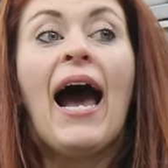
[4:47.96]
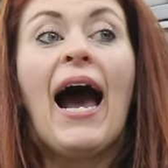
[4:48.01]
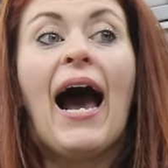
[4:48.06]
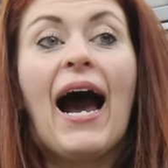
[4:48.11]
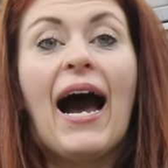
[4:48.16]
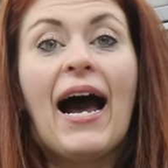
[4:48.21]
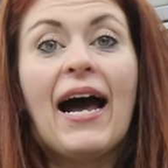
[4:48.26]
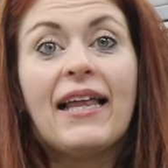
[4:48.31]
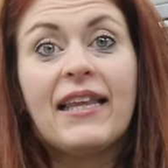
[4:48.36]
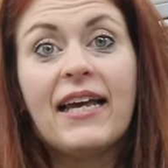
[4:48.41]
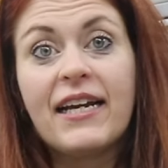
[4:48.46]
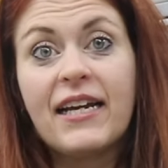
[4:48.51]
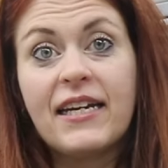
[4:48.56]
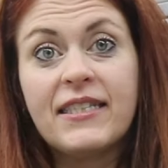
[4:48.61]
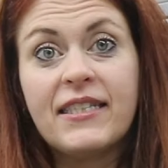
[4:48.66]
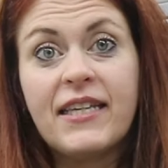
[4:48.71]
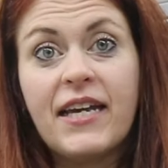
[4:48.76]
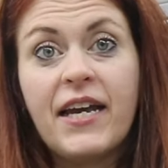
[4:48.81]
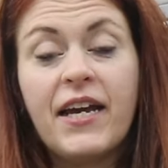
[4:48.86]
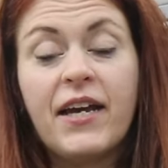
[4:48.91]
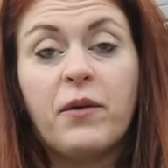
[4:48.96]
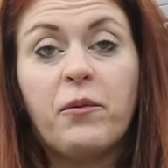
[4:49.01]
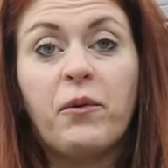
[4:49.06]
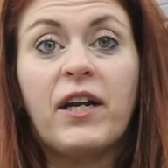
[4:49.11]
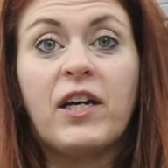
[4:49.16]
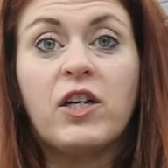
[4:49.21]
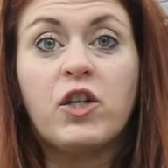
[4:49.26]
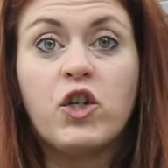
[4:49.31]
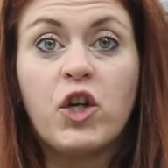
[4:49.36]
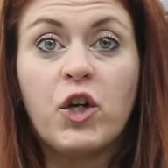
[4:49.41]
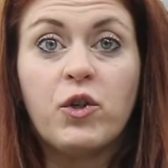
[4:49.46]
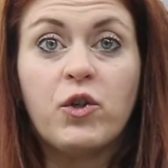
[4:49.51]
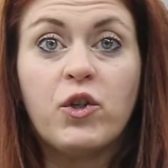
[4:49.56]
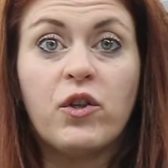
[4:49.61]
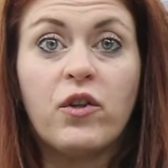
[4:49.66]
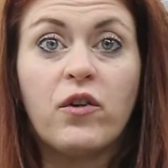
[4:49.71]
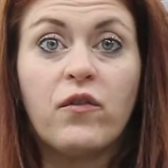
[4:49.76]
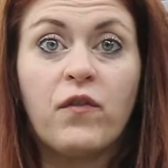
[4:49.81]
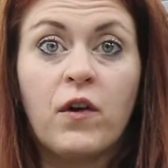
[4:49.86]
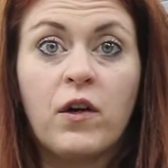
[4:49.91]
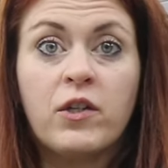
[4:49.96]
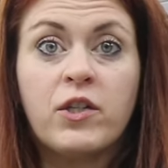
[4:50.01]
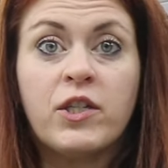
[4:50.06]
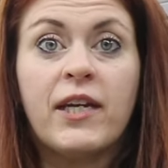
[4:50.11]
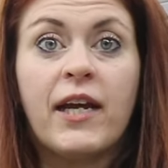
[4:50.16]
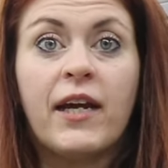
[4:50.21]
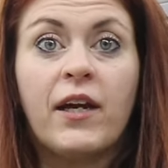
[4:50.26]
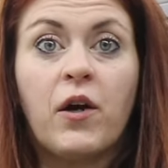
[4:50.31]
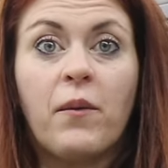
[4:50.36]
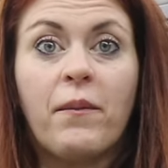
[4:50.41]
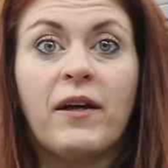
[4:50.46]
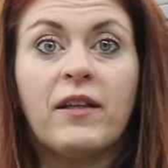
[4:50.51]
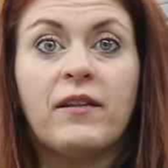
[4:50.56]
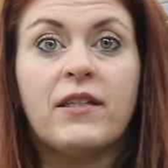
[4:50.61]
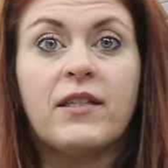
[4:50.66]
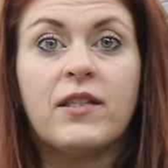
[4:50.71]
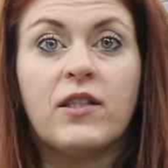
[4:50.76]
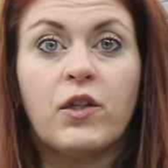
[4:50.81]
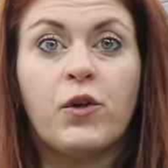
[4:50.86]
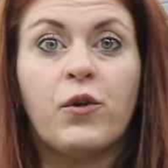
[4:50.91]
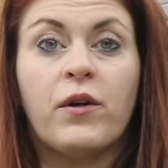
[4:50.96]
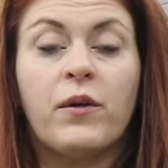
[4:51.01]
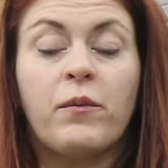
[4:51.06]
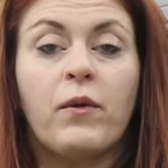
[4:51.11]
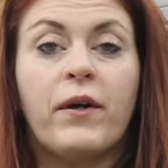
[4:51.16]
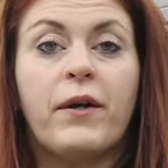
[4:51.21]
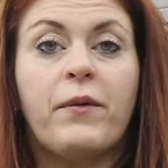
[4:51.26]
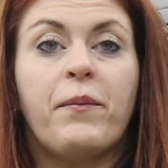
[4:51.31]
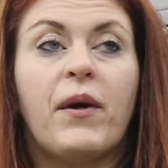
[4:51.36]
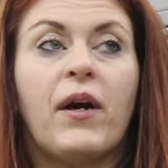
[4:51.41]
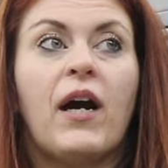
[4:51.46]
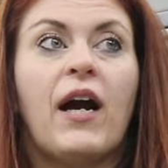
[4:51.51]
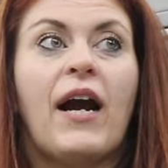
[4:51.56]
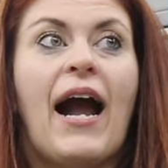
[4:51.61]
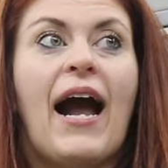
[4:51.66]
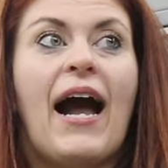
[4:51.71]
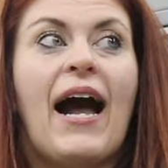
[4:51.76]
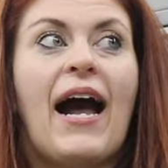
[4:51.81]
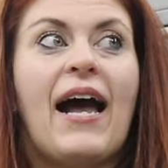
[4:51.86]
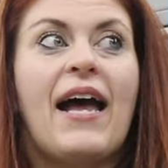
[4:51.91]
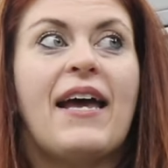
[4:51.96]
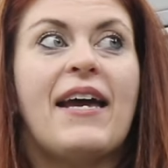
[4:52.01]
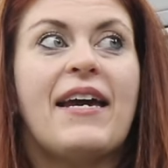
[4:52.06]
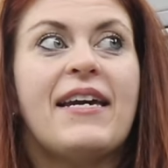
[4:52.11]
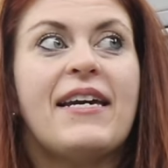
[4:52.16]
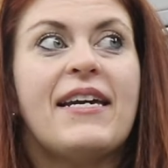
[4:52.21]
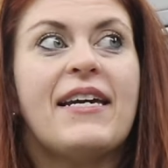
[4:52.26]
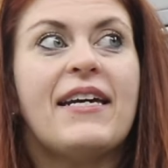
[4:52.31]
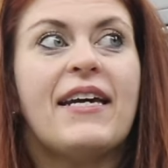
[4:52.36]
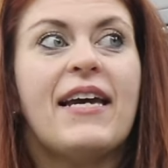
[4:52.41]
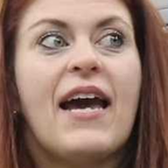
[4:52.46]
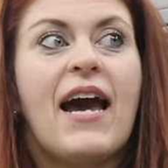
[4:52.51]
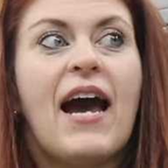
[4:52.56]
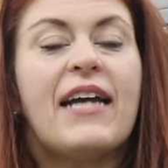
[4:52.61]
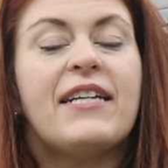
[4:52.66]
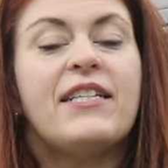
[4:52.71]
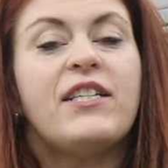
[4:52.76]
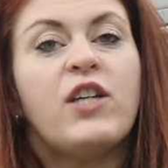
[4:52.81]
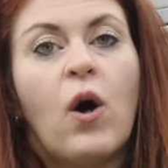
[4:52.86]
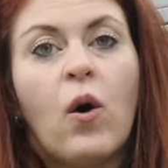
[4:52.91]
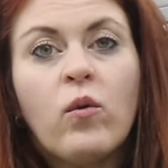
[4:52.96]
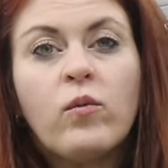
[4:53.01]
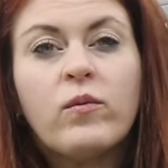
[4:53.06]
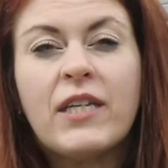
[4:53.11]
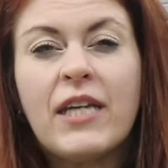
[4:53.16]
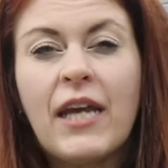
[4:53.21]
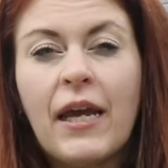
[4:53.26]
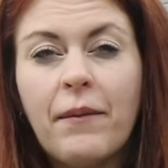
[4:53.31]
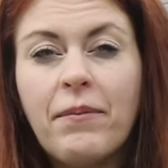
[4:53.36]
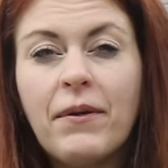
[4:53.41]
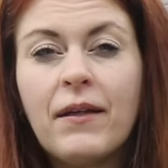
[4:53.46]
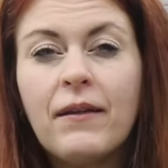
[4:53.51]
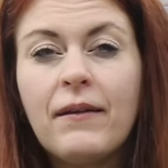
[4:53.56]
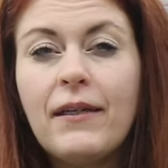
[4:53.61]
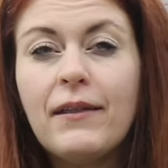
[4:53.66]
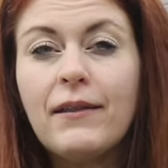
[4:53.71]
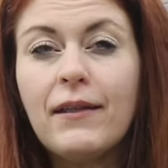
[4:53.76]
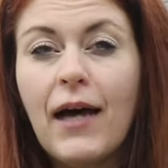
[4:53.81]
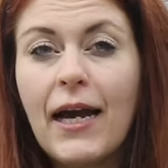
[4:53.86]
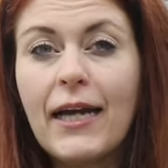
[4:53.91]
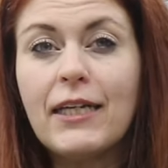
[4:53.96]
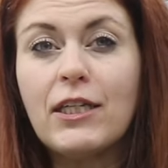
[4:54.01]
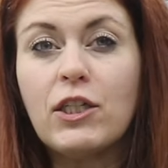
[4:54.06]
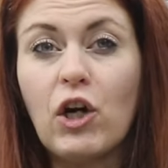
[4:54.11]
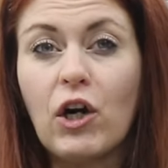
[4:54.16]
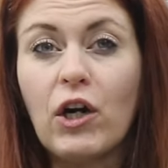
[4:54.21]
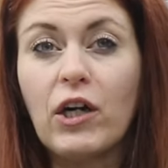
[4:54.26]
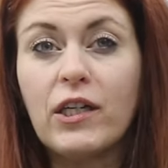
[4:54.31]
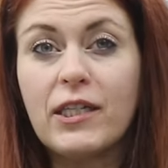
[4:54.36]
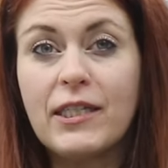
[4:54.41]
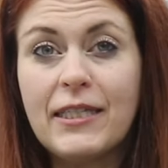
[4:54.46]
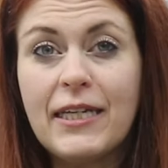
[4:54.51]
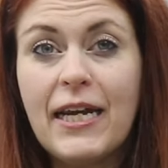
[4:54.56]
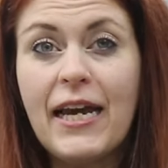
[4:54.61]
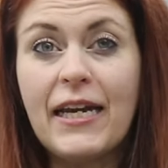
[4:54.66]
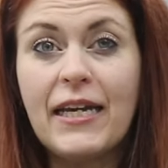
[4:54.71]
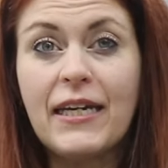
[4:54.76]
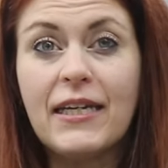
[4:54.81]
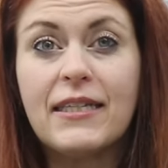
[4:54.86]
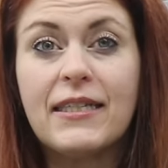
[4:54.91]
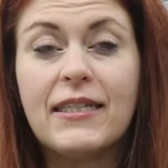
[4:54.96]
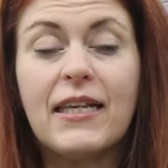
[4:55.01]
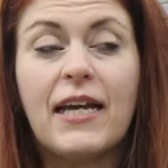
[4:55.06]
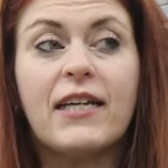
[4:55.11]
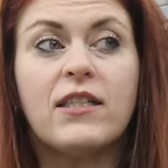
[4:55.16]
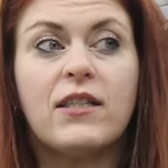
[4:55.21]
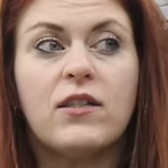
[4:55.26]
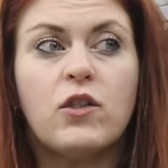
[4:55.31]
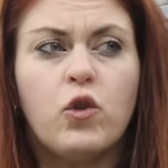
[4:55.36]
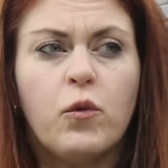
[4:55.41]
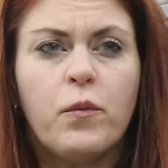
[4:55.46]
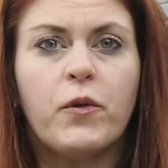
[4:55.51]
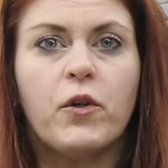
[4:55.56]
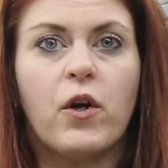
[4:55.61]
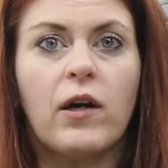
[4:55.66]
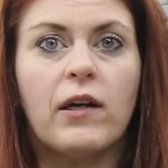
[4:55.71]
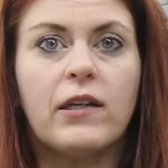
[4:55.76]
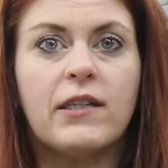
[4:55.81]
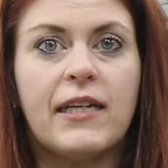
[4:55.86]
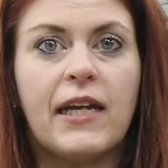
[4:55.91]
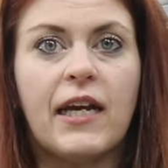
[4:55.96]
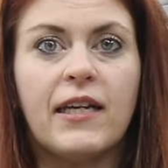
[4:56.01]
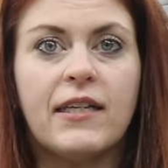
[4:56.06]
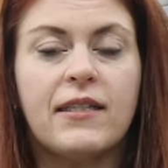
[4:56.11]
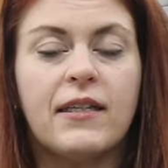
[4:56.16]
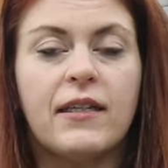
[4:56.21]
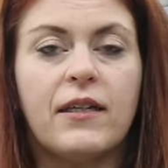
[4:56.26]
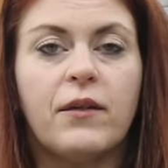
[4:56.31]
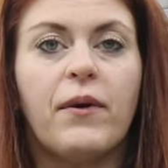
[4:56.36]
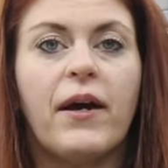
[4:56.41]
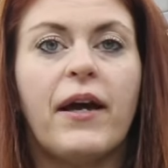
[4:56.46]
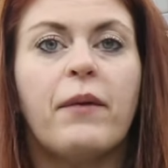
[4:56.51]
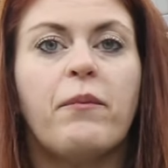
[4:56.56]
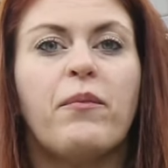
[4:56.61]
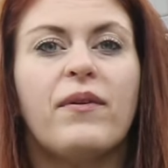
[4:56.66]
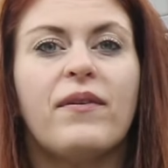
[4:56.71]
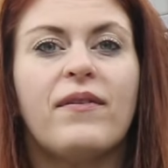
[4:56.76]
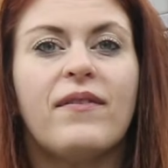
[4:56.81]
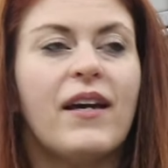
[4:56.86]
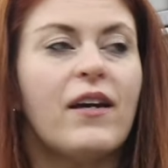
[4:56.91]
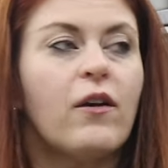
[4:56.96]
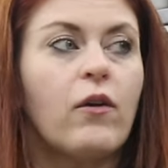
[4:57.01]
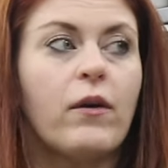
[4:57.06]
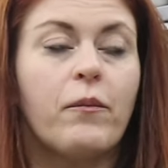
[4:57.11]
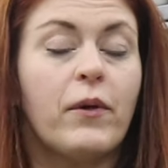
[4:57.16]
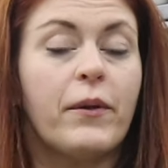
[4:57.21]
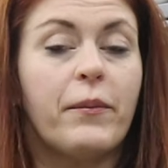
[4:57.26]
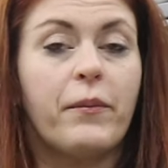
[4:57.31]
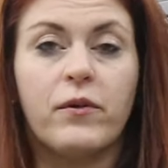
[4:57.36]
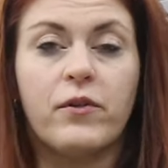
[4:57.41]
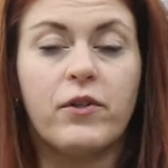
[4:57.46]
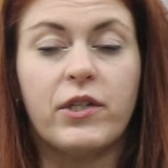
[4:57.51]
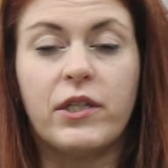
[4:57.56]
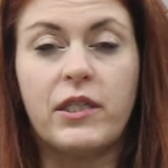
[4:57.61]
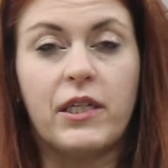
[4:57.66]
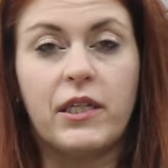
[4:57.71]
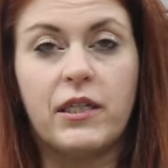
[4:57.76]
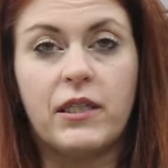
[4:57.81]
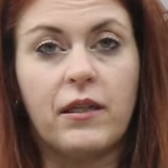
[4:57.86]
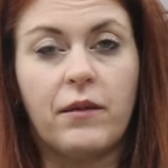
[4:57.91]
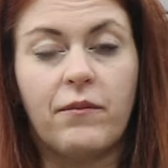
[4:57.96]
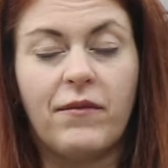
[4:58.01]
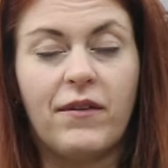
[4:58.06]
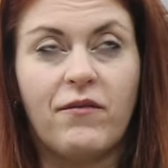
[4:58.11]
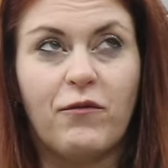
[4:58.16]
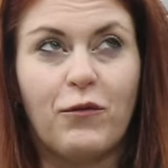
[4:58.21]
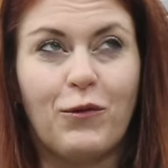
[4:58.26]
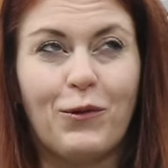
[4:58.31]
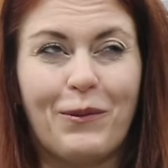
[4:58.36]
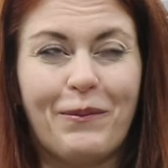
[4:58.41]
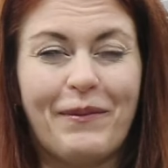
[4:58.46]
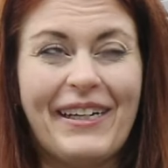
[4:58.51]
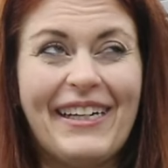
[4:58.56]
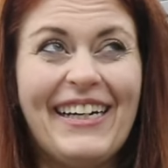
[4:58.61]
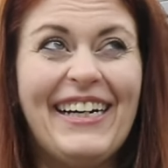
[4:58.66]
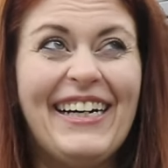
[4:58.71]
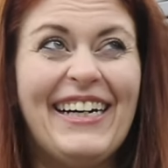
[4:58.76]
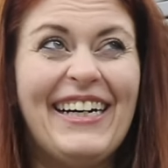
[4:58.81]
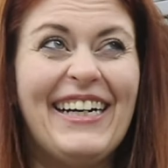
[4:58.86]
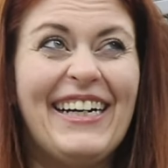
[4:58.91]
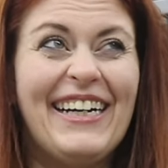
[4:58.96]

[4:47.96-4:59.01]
Like I said, when I showed you the first snake on my list, the Grim Reaper, I don't typically like dark snakes, like super dark snakes anyway, but that Grim Reaper just does something for me.